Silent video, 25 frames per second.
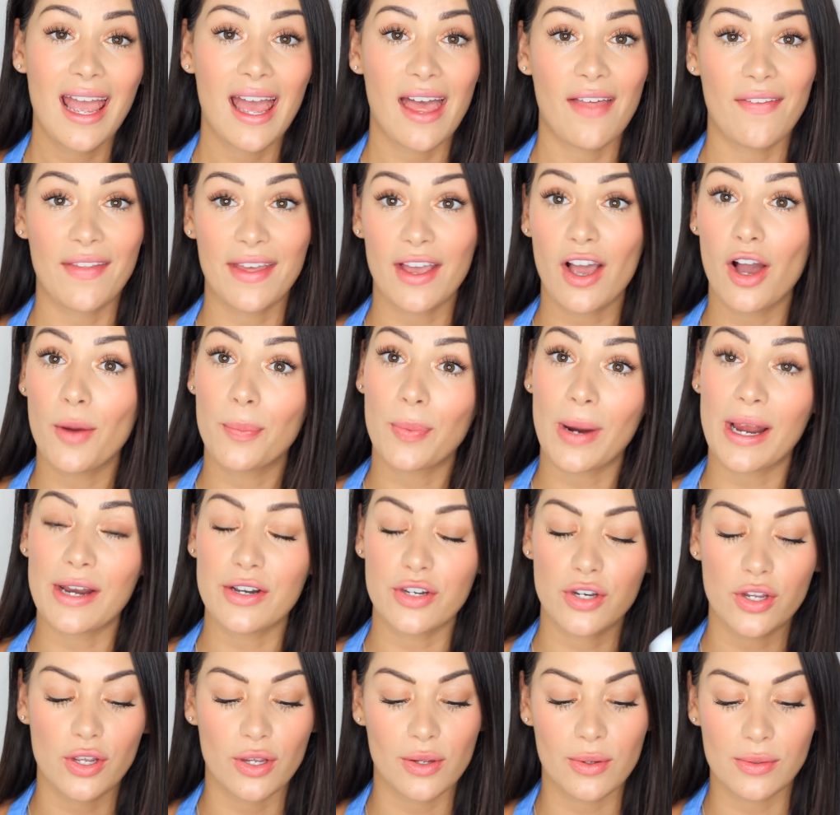And they are
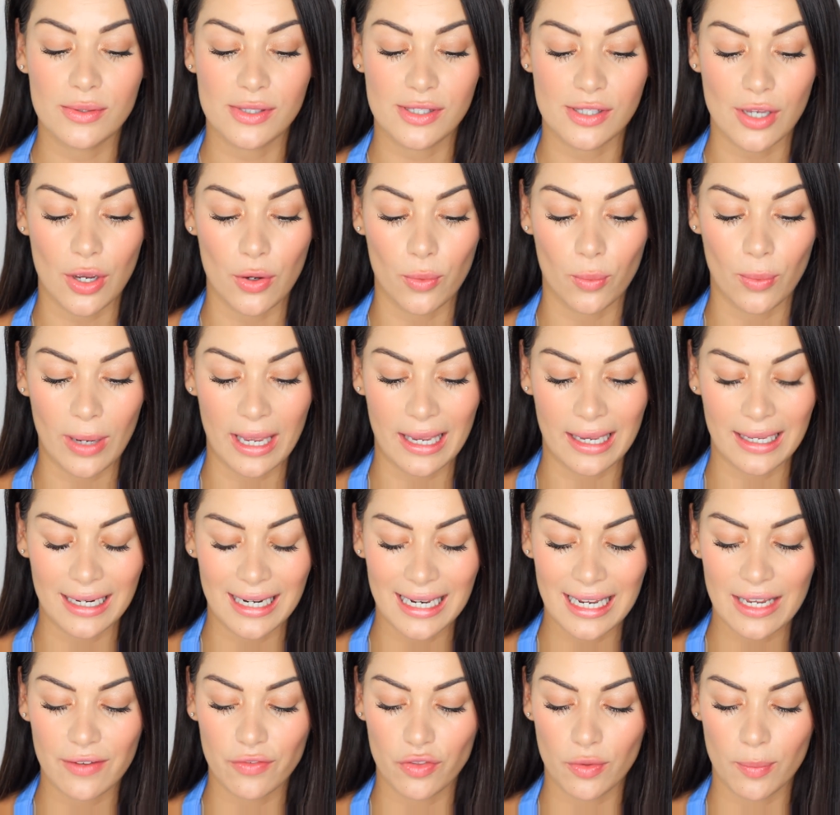brand new, so we're
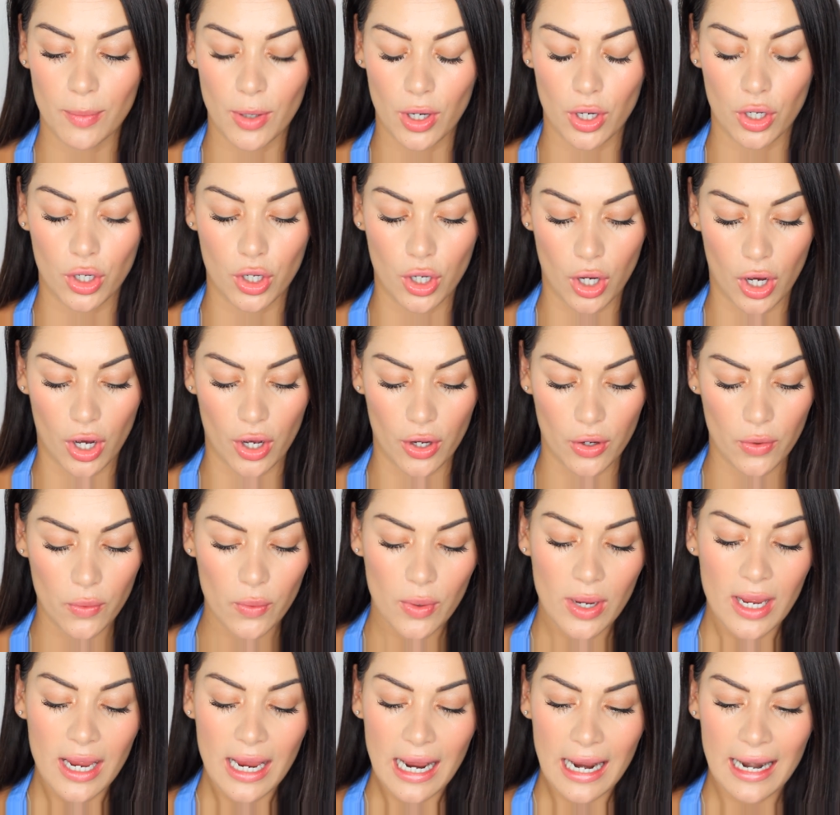gonna give them a go.